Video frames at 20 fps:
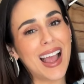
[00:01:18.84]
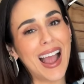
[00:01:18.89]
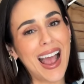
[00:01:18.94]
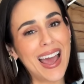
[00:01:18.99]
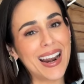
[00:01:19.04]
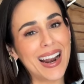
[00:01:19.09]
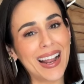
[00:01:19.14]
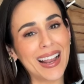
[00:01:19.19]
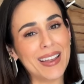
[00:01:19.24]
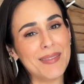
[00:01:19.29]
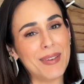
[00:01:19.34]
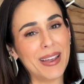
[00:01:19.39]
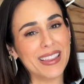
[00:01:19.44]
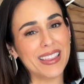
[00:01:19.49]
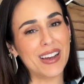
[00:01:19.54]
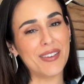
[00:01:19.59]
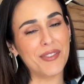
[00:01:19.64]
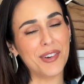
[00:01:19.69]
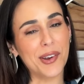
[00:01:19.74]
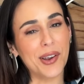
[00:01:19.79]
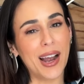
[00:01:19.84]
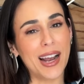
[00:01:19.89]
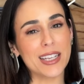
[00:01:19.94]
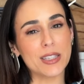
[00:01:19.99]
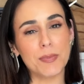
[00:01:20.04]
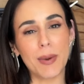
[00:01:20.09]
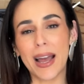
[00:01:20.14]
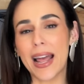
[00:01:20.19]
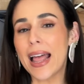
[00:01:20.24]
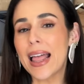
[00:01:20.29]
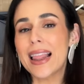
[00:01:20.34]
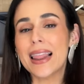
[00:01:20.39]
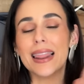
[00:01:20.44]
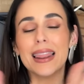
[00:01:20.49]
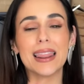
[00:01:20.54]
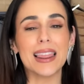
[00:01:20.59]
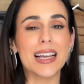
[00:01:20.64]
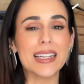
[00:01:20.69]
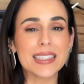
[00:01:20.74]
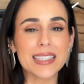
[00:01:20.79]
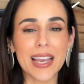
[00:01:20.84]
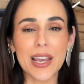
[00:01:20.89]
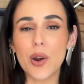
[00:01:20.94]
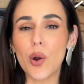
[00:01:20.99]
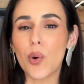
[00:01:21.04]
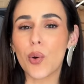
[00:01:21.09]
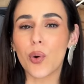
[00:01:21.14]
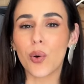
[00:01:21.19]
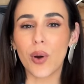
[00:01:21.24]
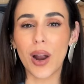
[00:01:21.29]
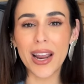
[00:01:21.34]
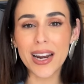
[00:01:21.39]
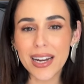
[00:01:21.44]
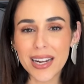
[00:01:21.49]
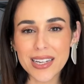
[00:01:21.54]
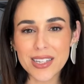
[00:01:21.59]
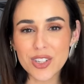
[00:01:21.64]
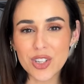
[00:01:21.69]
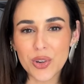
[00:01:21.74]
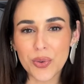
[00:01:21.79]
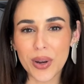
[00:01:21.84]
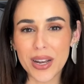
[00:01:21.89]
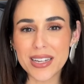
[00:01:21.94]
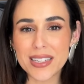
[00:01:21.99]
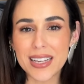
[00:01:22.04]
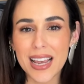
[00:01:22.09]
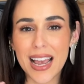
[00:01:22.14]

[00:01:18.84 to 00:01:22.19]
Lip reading: and I can make that for you guys. But let's get right into it